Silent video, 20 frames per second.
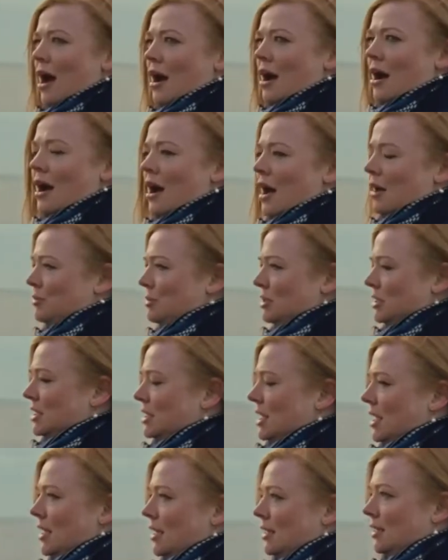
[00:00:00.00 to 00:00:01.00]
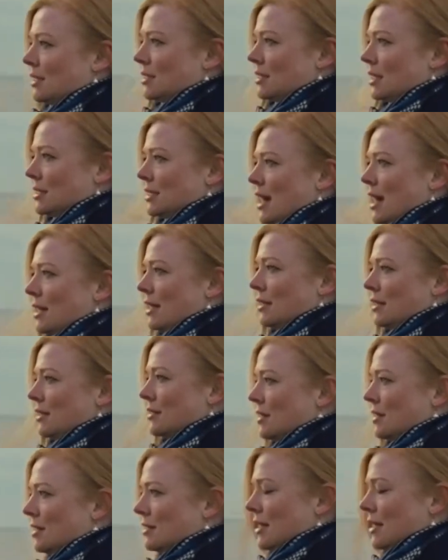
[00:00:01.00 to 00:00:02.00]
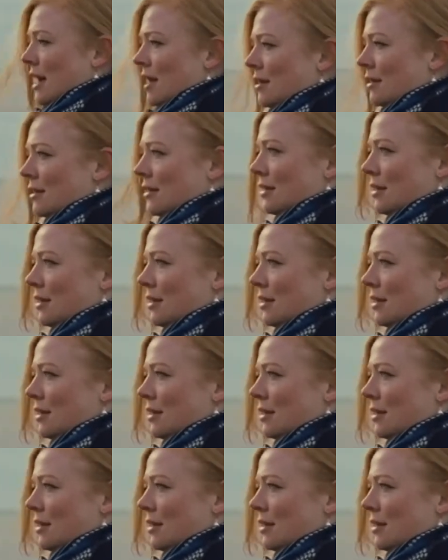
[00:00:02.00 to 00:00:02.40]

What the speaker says: I'm just saying it's exciting. It's all set.